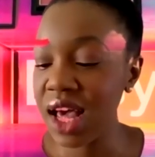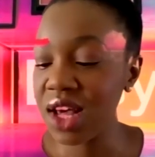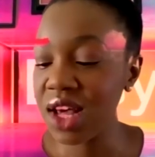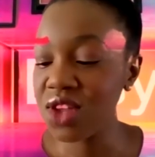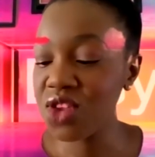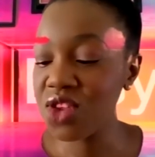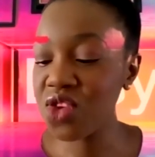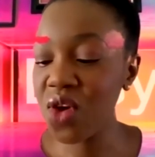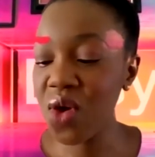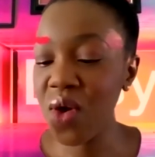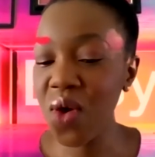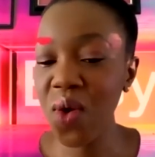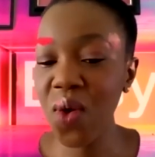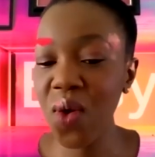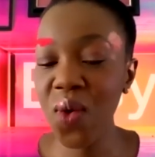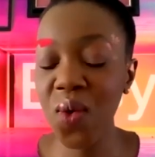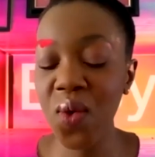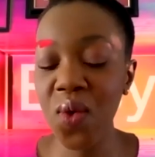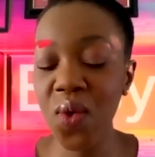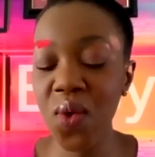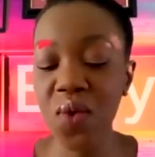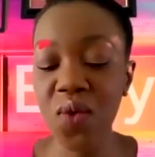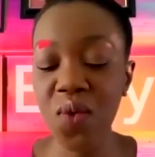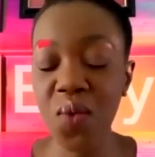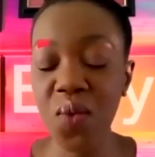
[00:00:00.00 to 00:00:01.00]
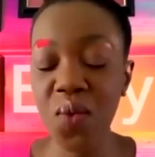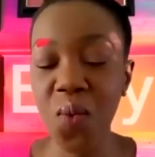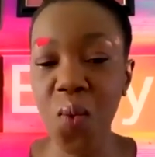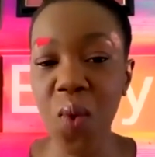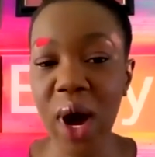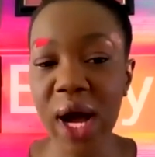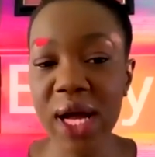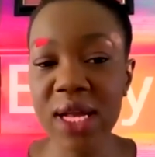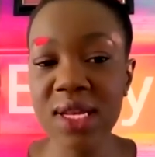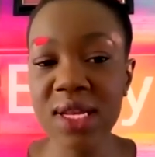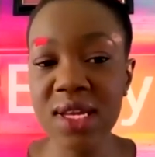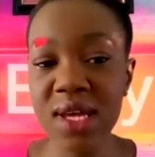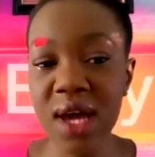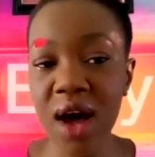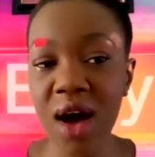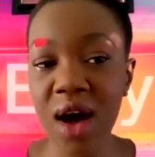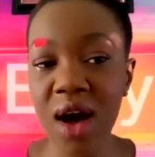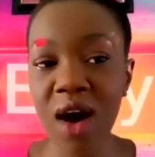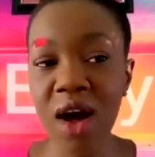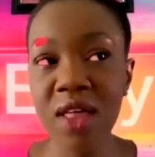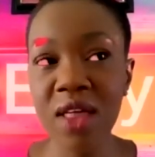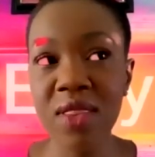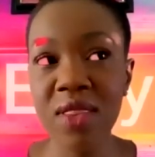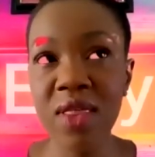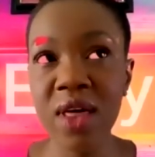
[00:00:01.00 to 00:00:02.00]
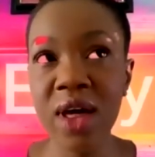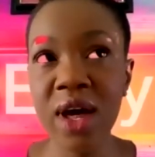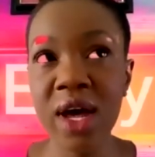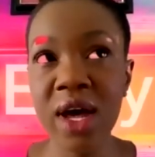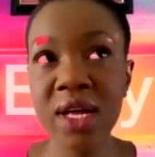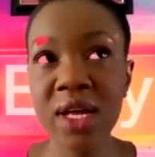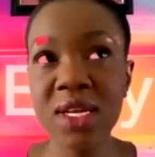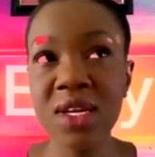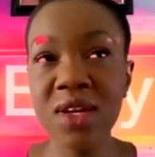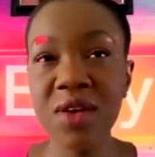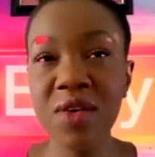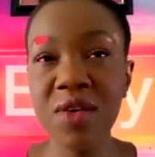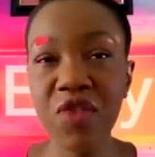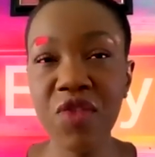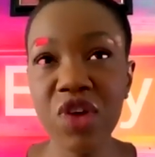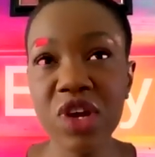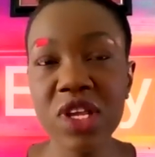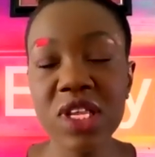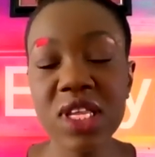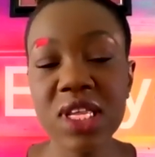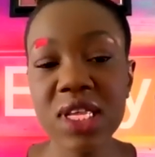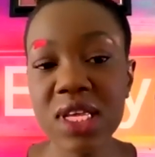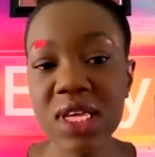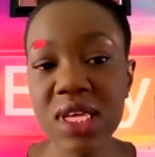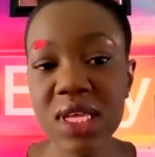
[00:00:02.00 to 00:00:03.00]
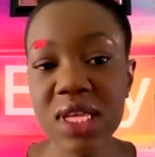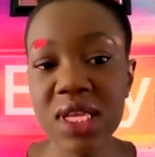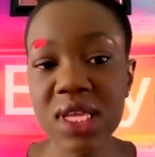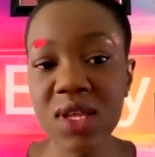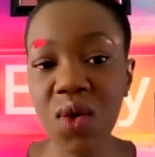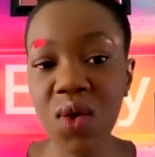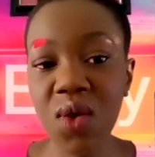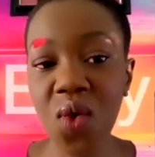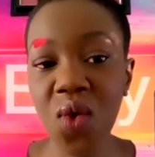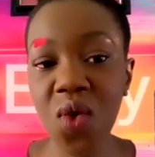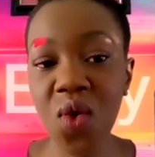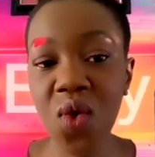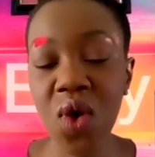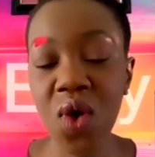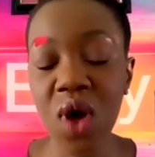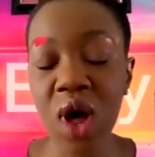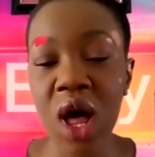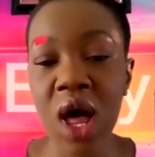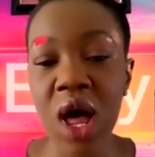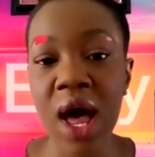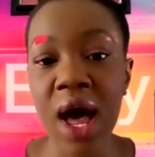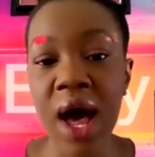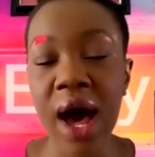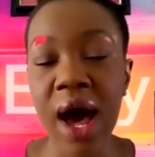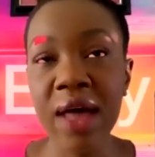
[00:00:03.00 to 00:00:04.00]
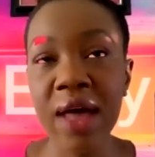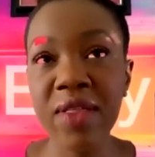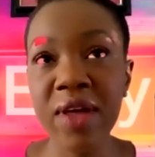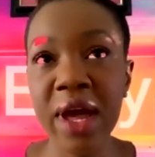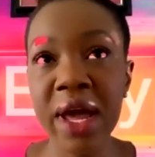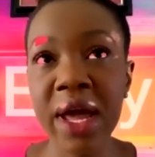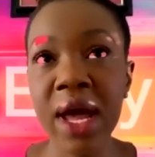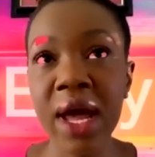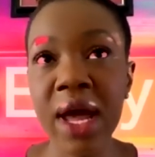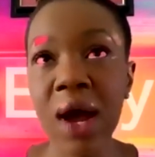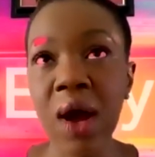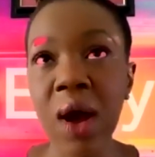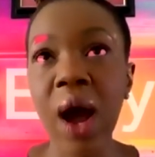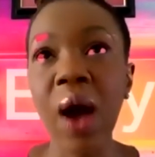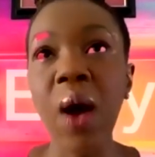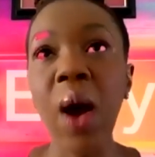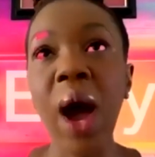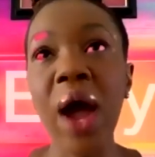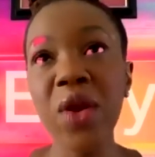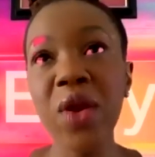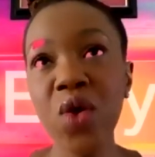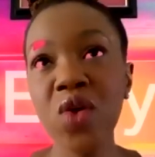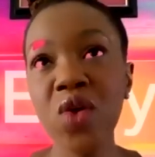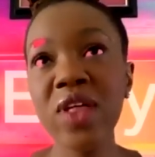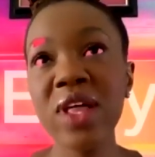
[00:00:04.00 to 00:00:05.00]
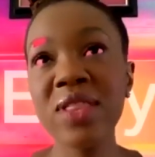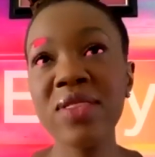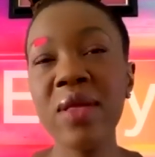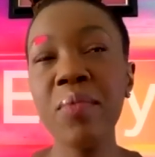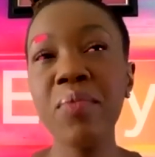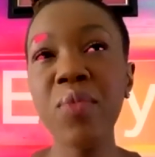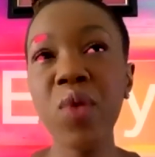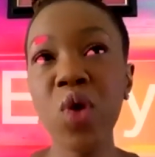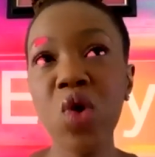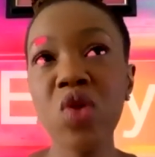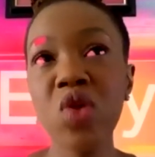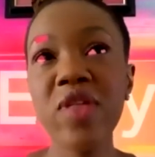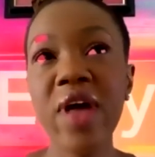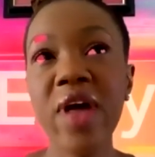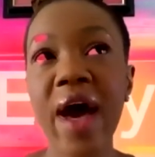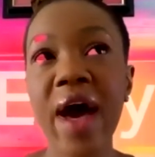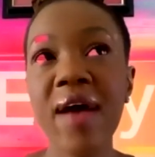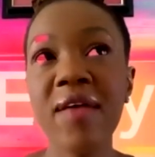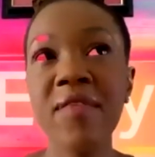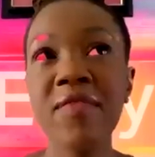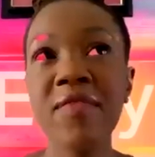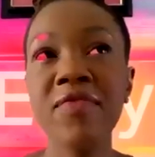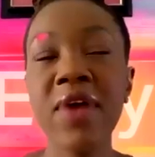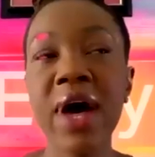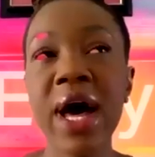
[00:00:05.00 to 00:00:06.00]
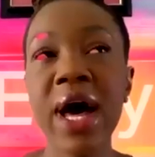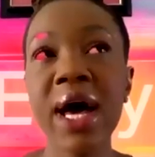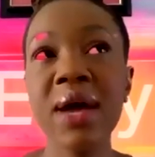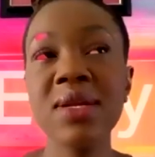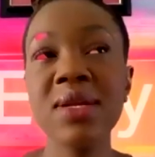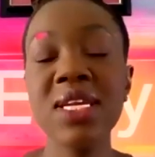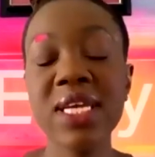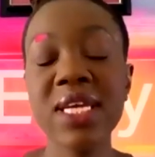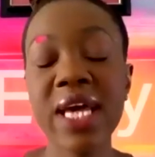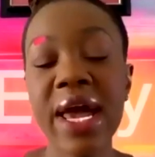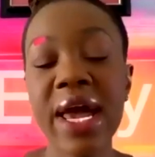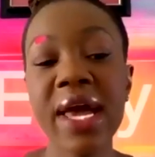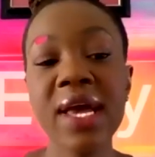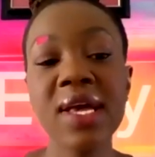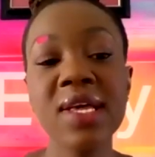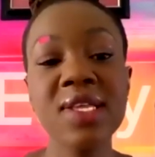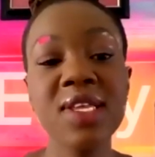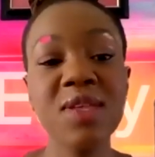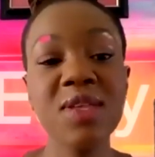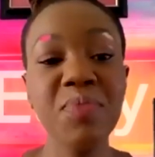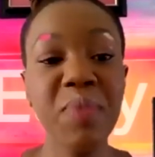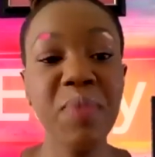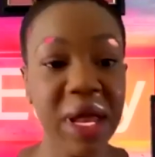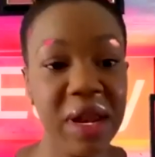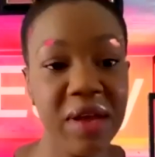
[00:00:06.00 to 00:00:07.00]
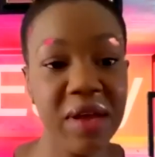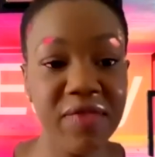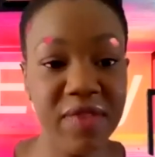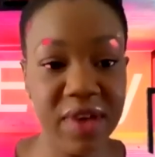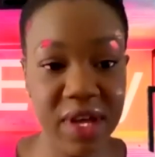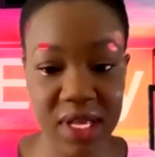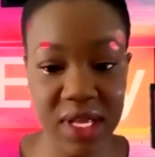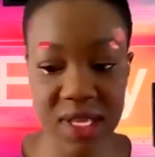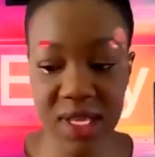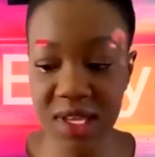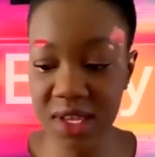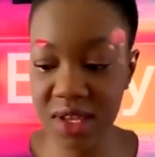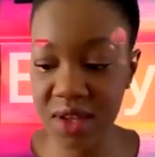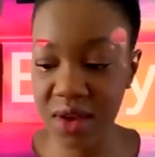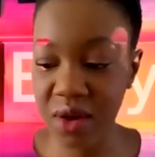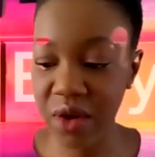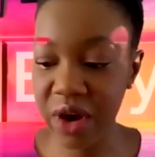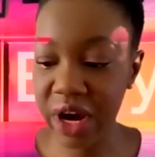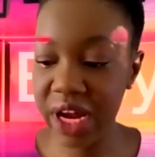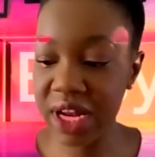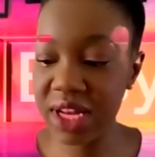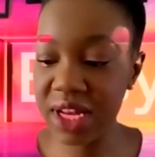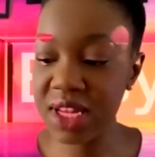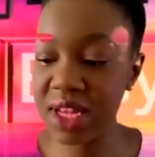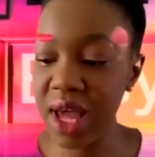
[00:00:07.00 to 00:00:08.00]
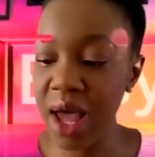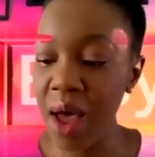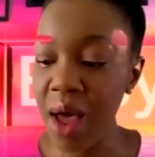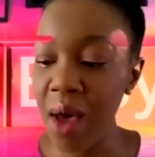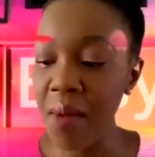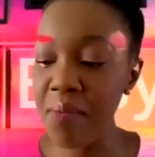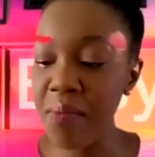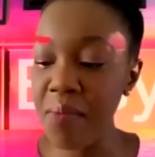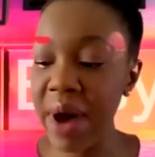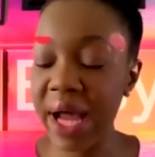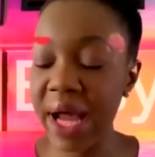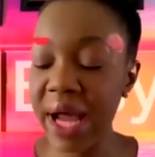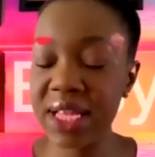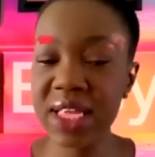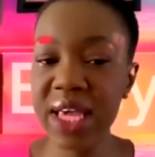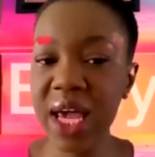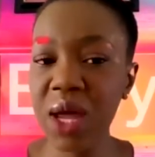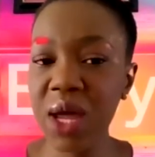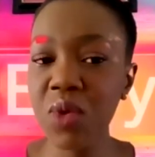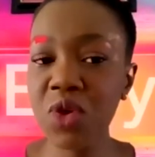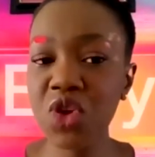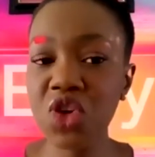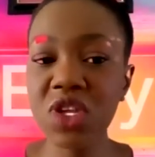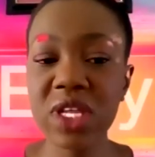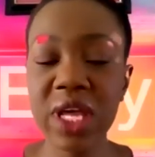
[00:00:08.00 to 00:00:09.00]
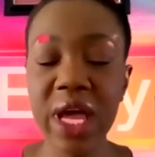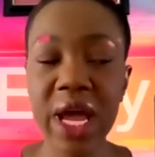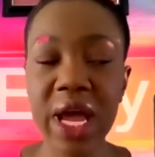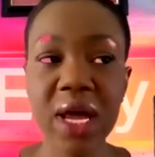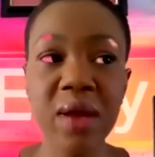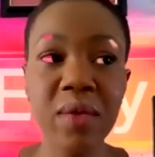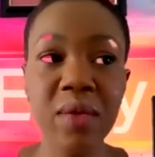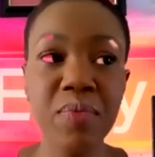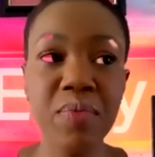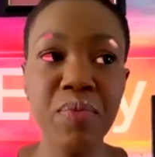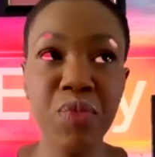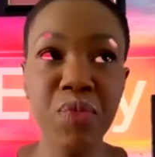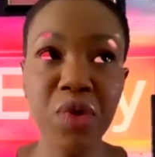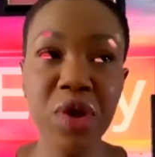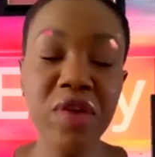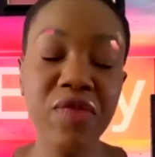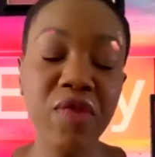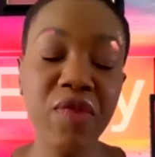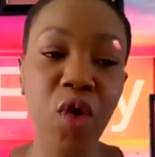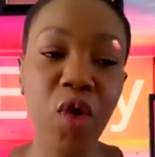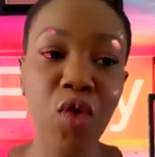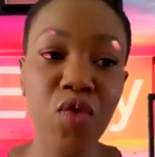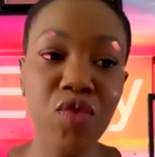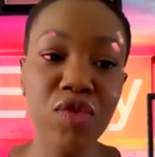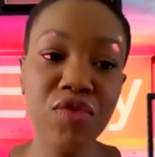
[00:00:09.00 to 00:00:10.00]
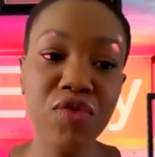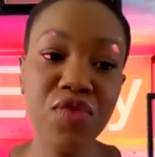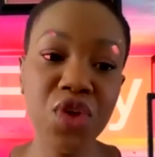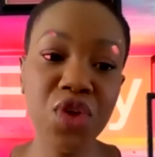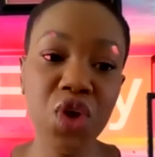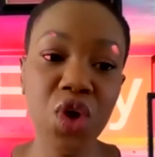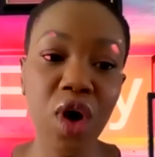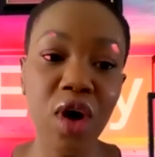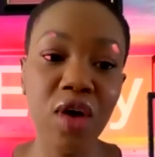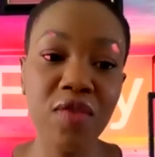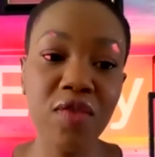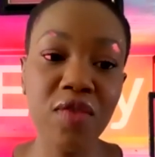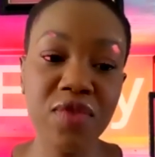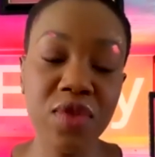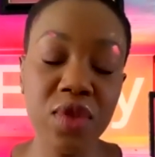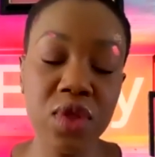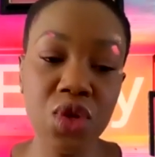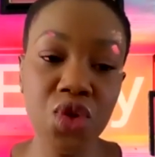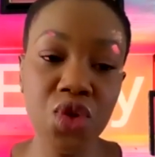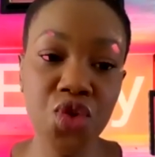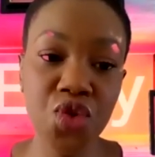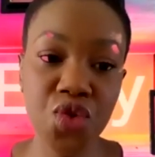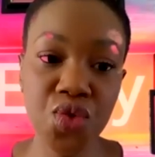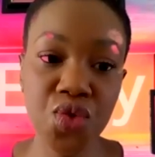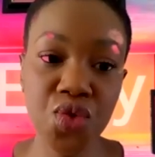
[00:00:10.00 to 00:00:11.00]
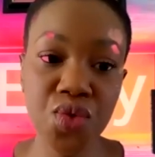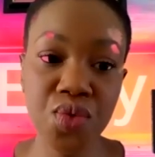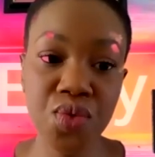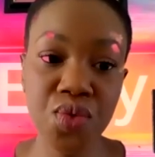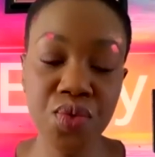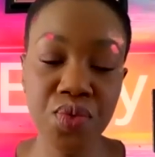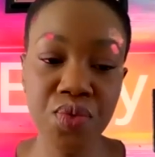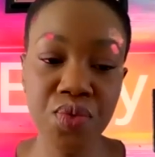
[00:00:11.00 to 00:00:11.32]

So what are the differences, or are they, I know that they both have tax benefits, right? But can we just get a brief overview of the two?